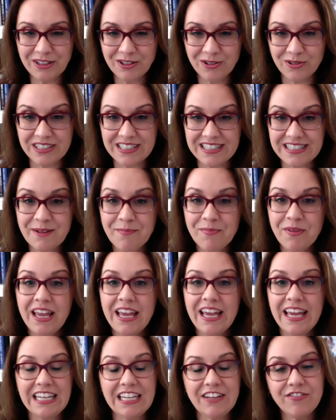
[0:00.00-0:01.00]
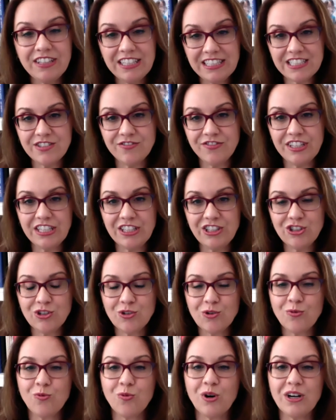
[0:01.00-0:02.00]
Pinterest. And if this
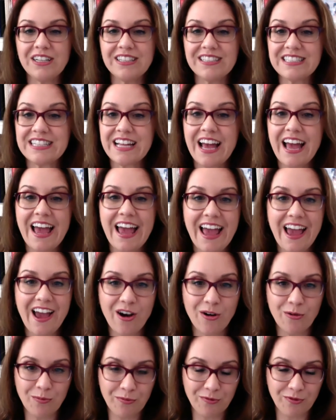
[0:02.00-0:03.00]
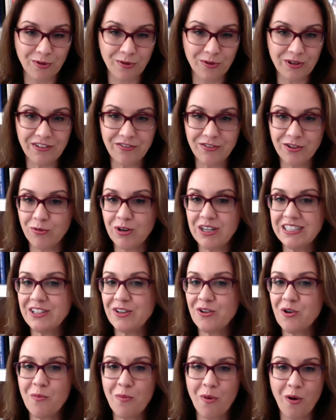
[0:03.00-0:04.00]
video was helpful, if you want to
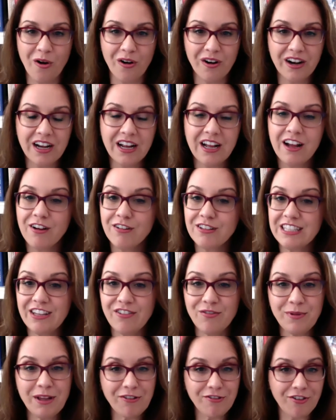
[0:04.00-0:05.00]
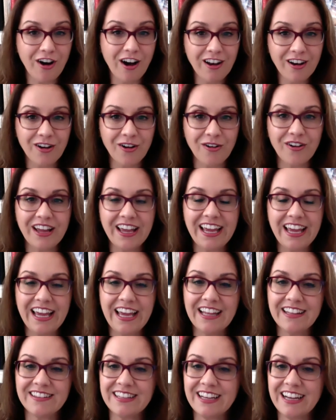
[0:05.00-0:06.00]
know more, give me a follow.
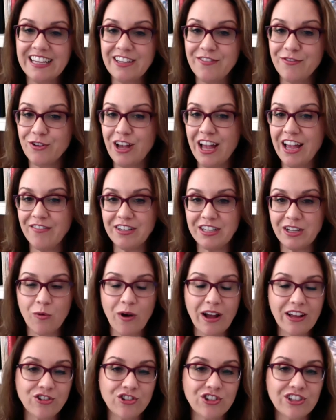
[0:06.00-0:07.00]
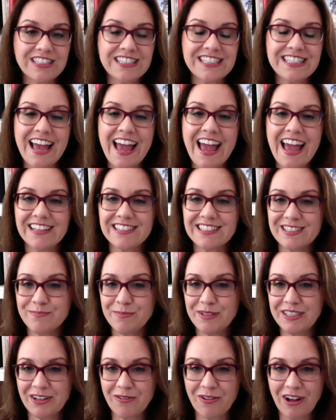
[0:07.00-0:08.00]
And if you have any questions, ask
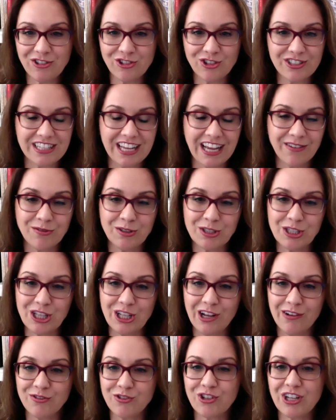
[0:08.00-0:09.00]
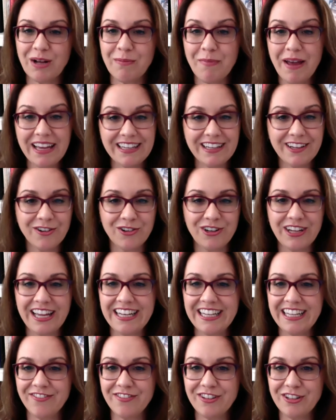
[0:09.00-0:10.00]
me the questions. I would love to come back
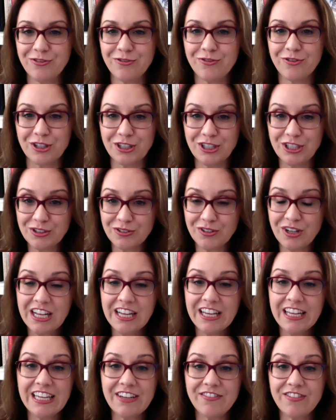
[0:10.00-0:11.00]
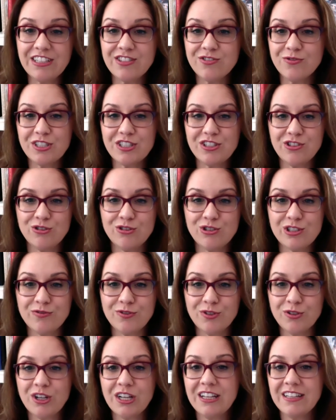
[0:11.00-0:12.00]
creating a video for you. If this was
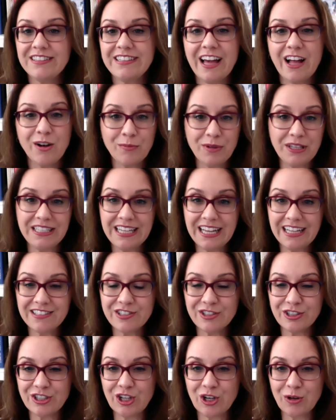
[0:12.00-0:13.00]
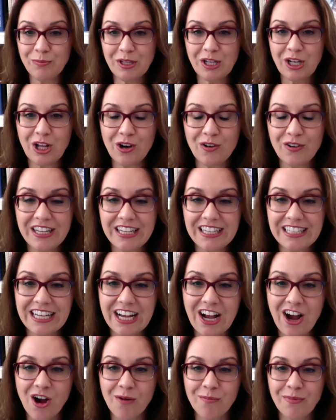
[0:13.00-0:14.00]
useful, tell me yes or no below in
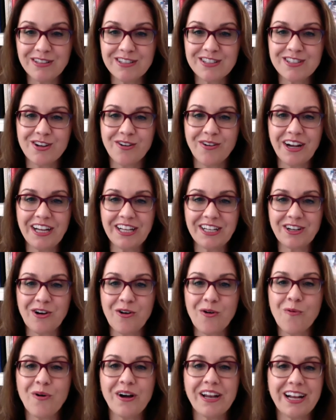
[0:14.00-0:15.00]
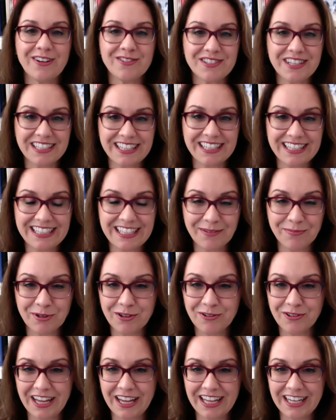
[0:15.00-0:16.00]
the comments so I know what else I can keep
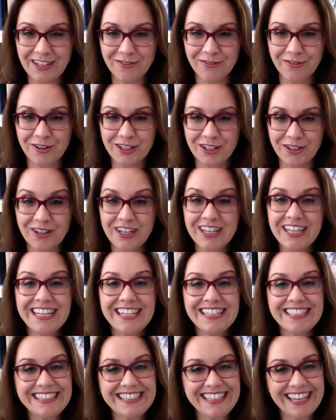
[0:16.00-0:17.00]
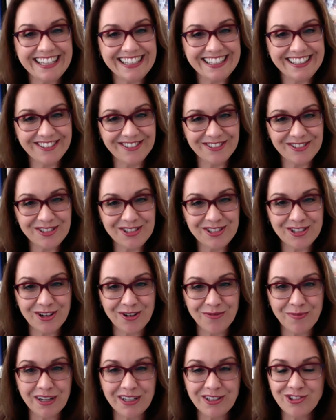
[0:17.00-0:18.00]
creating for you. Thank you
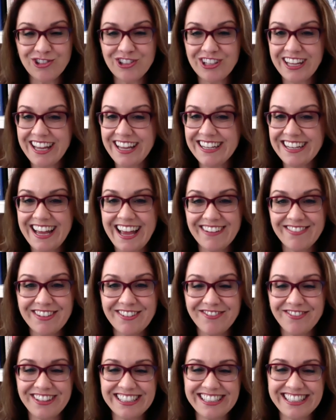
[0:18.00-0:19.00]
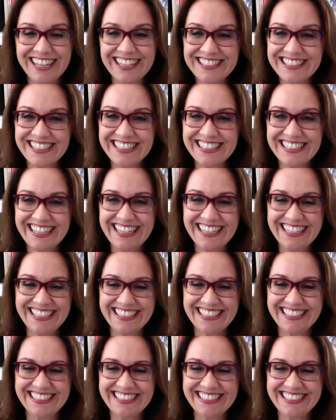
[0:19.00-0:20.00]
so much and have a fantastic
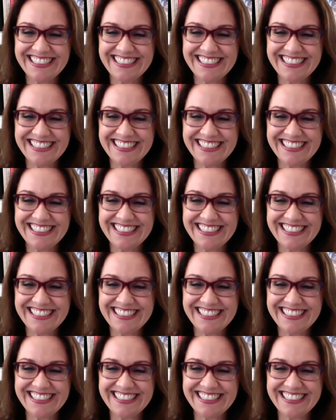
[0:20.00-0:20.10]
day.